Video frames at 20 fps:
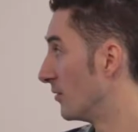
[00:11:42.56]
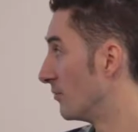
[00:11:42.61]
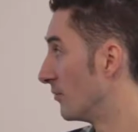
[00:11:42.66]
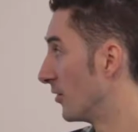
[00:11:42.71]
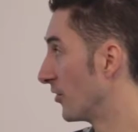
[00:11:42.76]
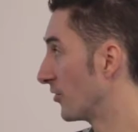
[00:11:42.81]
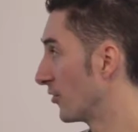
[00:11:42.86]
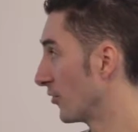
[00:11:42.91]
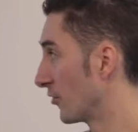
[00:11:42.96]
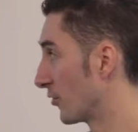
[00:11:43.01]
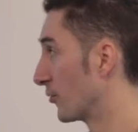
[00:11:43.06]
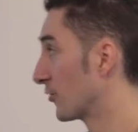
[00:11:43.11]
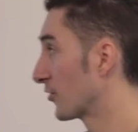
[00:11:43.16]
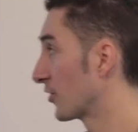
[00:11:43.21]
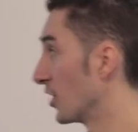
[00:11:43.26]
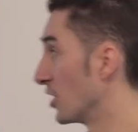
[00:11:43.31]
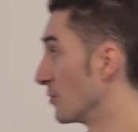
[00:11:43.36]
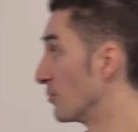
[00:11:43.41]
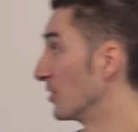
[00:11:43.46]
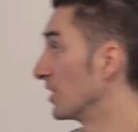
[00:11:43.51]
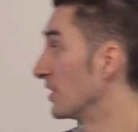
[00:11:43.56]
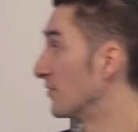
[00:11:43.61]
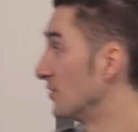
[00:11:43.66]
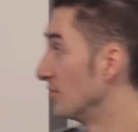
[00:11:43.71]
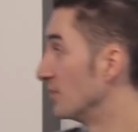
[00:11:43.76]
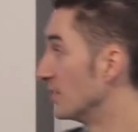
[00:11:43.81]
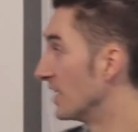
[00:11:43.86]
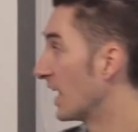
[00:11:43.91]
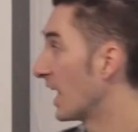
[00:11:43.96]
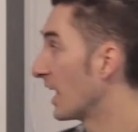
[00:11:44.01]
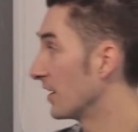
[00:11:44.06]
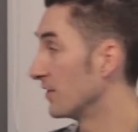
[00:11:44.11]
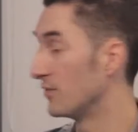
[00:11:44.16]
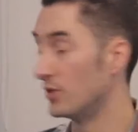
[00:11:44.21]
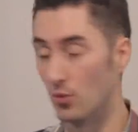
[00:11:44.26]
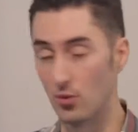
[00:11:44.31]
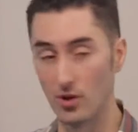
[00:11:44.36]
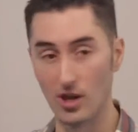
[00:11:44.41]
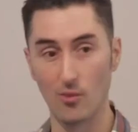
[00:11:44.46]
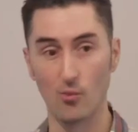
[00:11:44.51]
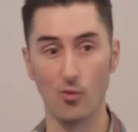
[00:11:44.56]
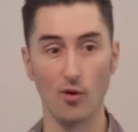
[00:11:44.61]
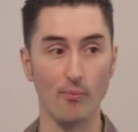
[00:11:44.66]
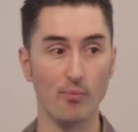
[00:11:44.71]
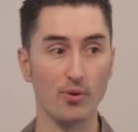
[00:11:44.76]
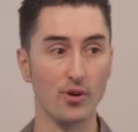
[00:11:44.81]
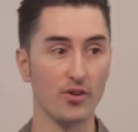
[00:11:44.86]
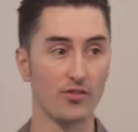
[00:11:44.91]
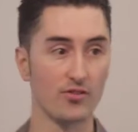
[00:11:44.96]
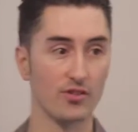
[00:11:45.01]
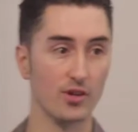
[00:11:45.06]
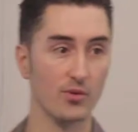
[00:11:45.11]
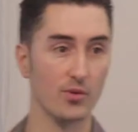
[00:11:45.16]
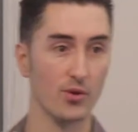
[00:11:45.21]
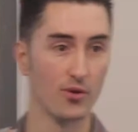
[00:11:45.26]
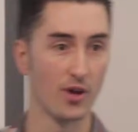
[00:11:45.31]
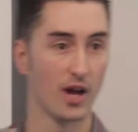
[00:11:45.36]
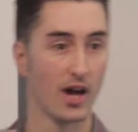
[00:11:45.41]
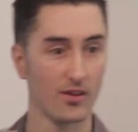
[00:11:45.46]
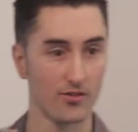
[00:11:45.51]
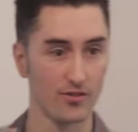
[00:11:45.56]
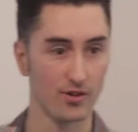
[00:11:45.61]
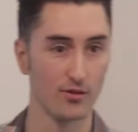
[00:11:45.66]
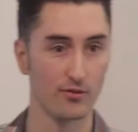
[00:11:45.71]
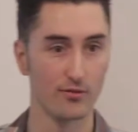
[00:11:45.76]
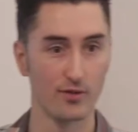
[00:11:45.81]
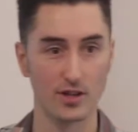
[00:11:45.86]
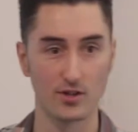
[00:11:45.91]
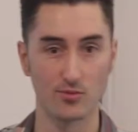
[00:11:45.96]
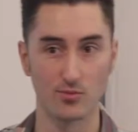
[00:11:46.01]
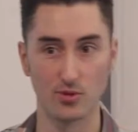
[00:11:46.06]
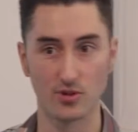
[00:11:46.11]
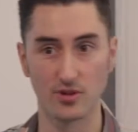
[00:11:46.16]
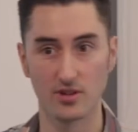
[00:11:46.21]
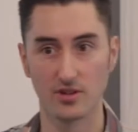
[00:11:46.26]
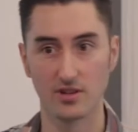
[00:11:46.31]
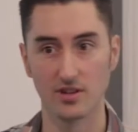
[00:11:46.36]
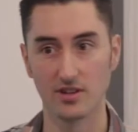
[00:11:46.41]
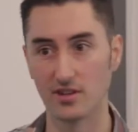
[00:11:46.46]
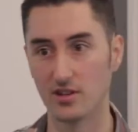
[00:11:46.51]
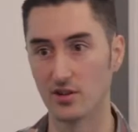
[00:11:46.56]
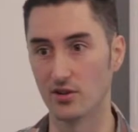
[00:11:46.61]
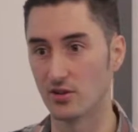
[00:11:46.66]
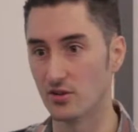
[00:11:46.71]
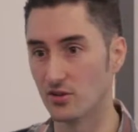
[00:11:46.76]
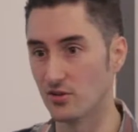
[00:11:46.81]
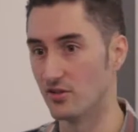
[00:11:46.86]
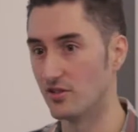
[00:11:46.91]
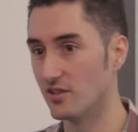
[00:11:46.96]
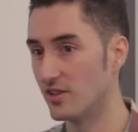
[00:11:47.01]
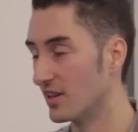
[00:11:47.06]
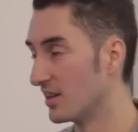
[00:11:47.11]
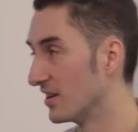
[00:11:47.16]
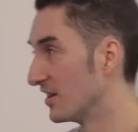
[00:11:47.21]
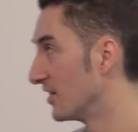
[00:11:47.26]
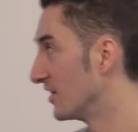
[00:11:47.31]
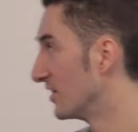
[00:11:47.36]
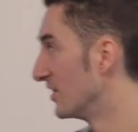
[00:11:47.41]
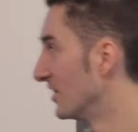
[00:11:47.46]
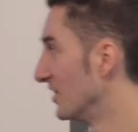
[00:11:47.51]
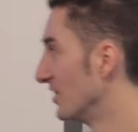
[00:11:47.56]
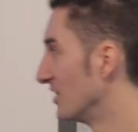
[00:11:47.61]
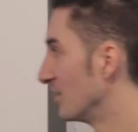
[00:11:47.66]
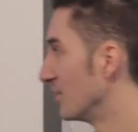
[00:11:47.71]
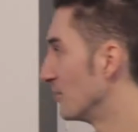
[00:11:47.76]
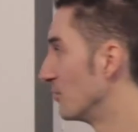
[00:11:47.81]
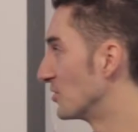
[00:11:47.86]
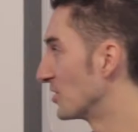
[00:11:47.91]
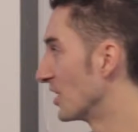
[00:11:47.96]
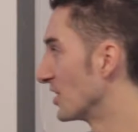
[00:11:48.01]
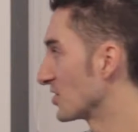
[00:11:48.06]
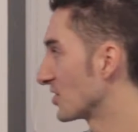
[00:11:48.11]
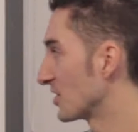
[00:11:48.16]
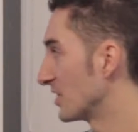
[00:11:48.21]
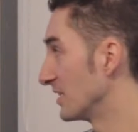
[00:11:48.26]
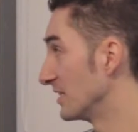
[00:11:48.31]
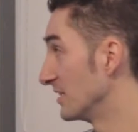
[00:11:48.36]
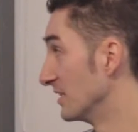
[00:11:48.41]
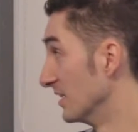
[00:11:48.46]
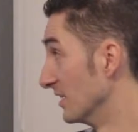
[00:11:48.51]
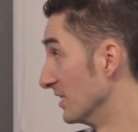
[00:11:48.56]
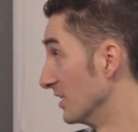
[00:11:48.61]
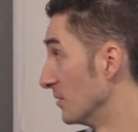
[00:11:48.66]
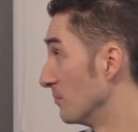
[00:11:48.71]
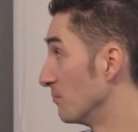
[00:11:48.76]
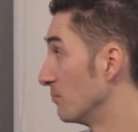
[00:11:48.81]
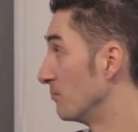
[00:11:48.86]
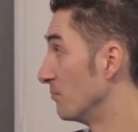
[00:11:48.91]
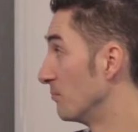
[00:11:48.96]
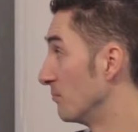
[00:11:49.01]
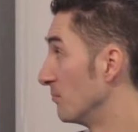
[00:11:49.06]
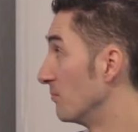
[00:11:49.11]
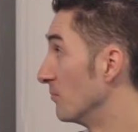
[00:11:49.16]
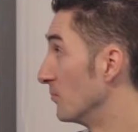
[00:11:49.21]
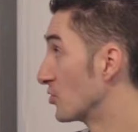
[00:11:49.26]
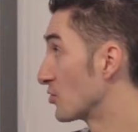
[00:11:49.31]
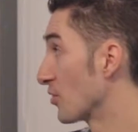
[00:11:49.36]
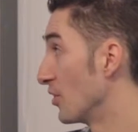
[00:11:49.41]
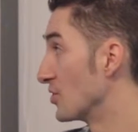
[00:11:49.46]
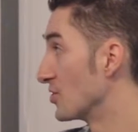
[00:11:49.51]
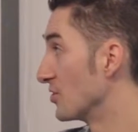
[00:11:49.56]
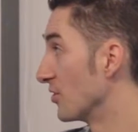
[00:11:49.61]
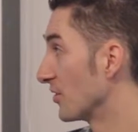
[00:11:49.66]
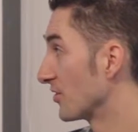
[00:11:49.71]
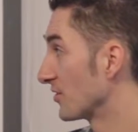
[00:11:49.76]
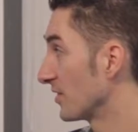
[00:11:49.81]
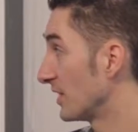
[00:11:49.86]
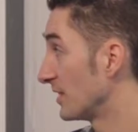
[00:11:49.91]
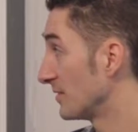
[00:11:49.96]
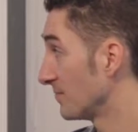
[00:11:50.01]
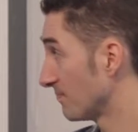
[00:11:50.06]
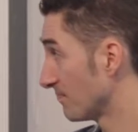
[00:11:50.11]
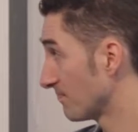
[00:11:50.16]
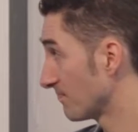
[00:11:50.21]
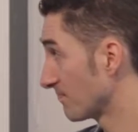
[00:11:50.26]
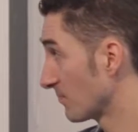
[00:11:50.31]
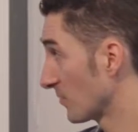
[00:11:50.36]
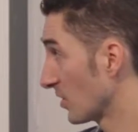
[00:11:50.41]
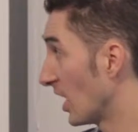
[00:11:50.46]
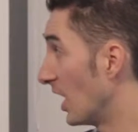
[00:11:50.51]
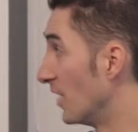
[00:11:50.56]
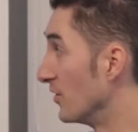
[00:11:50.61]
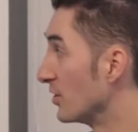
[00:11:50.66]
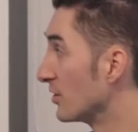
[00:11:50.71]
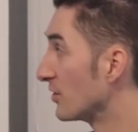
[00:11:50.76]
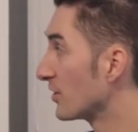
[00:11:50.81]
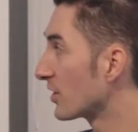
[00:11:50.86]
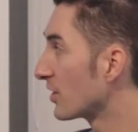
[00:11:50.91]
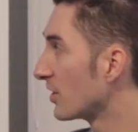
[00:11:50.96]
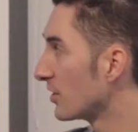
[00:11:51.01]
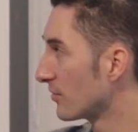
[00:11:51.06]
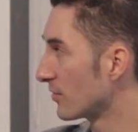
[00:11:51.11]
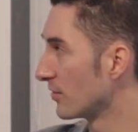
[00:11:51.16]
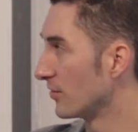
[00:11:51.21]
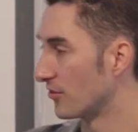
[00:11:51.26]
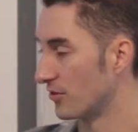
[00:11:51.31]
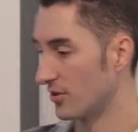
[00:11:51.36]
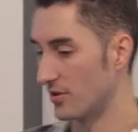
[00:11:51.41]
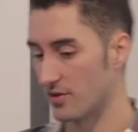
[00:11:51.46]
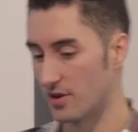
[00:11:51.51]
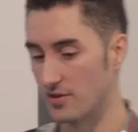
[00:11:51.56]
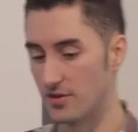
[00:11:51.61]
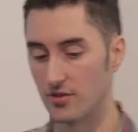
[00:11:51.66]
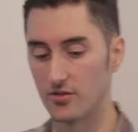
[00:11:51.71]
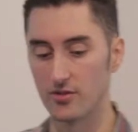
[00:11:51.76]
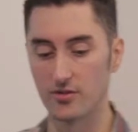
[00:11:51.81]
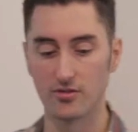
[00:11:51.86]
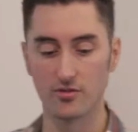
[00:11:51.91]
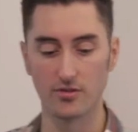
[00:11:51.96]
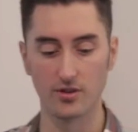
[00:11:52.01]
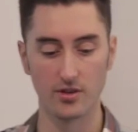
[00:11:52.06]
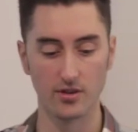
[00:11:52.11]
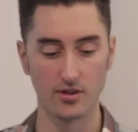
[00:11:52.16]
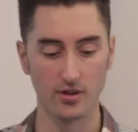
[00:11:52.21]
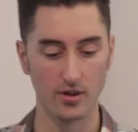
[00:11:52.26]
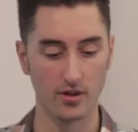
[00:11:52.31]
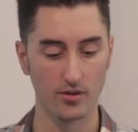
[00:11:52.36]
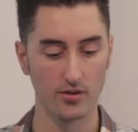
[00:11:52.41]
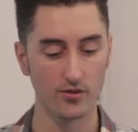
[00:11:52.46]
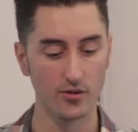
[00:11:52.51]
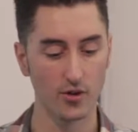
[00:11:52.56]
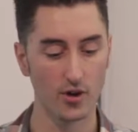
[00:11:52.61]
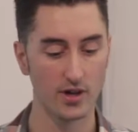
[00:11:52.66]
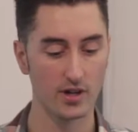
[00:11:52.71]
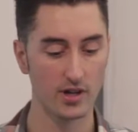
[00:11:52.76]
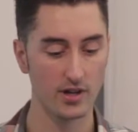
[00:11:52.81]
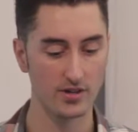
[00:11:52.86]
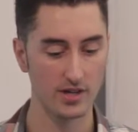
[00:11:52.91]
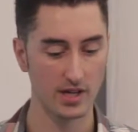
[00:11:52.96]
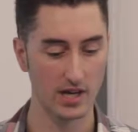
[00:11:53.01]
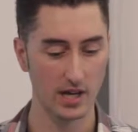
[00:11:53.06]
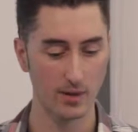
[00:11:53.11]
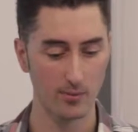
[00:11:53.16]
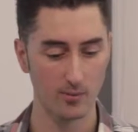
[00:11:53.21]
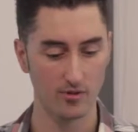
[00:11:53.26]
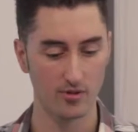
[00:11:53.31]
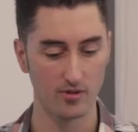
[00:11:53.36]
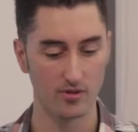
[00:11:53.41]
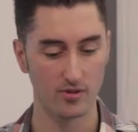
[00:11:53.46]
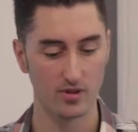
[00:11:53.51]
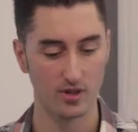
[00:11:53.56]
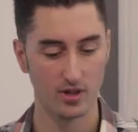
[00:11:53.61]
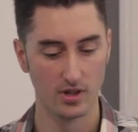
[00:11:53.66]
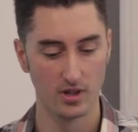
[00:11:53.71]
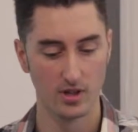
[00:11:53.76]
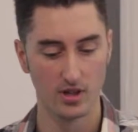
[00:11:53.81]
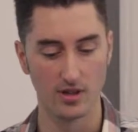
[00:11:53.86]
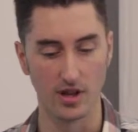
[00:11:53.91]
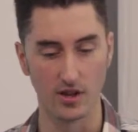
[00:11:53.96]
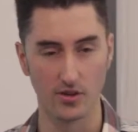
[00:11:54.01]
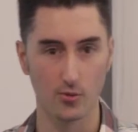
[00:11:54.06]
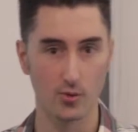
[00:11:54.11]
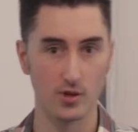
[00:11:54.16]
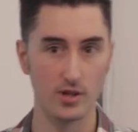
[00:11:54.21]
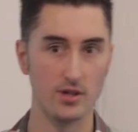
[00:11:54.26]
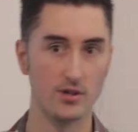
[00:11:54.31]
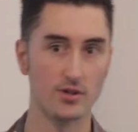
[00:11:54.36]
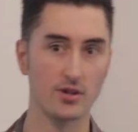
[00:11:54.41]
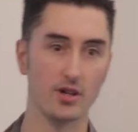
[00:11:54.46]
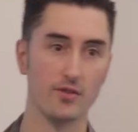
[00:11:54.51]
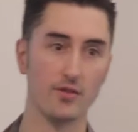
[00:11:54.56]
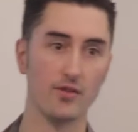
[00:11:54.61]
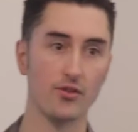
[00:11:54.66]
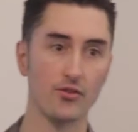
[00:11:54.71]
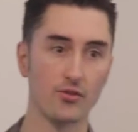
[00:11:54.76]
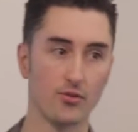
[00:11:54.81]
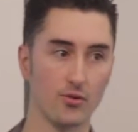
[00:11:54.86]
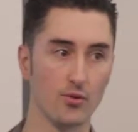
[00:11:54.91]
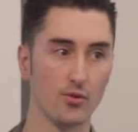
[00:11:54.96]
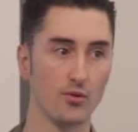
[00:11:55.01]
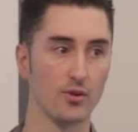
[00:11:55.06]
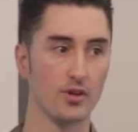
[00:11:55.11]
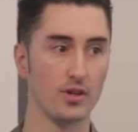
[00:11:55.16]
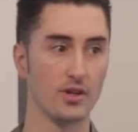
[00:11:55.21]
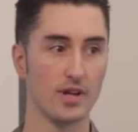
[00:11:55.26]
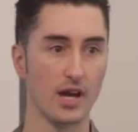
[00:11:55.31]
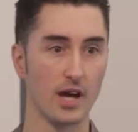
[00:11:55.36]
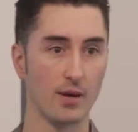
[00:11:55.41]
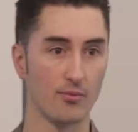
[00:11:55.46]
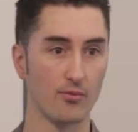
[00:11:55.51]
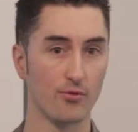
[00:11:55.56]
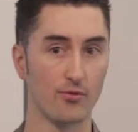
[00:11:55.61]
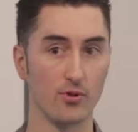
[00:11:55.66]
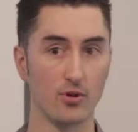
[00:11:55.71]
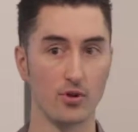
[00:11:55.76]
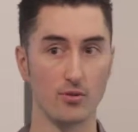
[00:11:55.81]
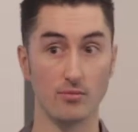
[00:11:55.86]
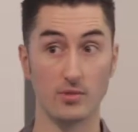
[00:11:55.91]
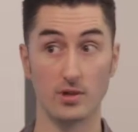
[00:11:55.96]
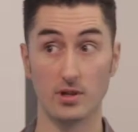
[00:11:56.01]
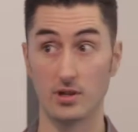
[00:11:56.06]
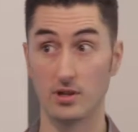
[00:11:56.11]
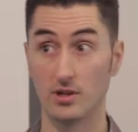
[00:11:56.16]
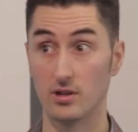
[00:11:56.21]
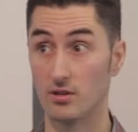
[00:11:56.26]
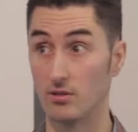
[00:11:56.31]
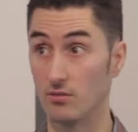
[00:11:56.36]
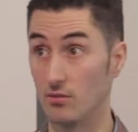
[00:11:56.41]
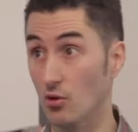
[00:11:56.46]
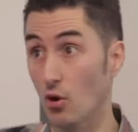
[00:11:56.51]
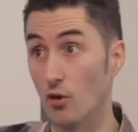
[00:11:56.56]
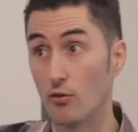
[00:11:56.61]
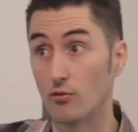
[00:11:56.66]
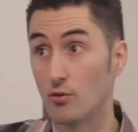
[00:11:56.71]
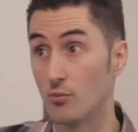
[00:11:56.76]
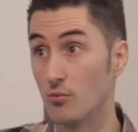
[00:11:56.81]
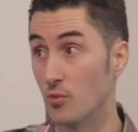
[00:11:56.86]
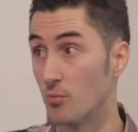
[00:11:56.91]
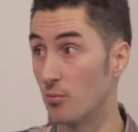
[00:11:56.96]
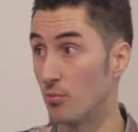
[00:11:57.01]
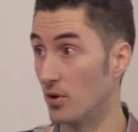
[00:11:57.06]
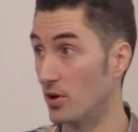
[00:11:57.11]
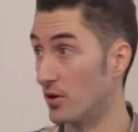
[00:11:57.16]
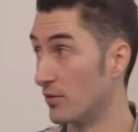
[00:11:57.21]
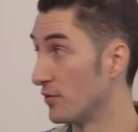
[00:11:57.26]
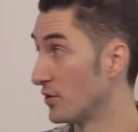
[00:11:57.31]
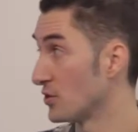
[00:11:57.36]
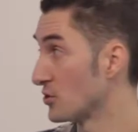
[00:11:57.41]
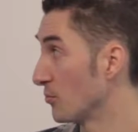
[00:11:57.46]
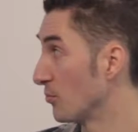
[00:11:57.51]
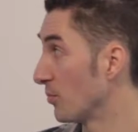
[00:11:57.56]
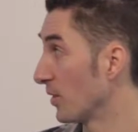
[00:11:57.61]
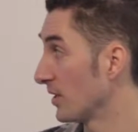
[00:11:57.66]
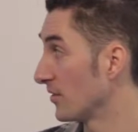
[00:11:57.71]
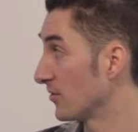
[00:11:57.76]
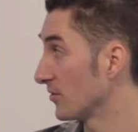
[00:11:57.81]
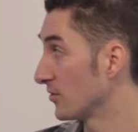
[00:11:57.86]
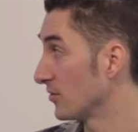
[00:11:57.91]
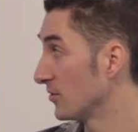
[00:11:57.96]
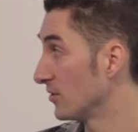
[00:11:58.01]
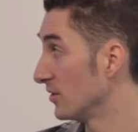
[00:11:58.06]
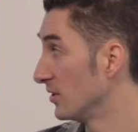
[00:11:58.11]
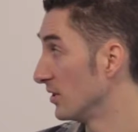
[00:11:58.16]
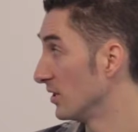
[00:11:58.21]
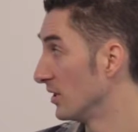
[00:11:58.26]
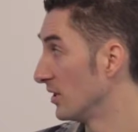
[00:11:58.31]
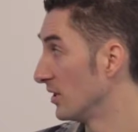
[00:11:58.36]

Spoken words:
there's still some security. But if you were one person in the world that hasn't got Facebook, then I could potentially Trojanize that. And the other kind of concern around this is that sideloading apps, and that's where you kind of install an app from not from the official Play Store,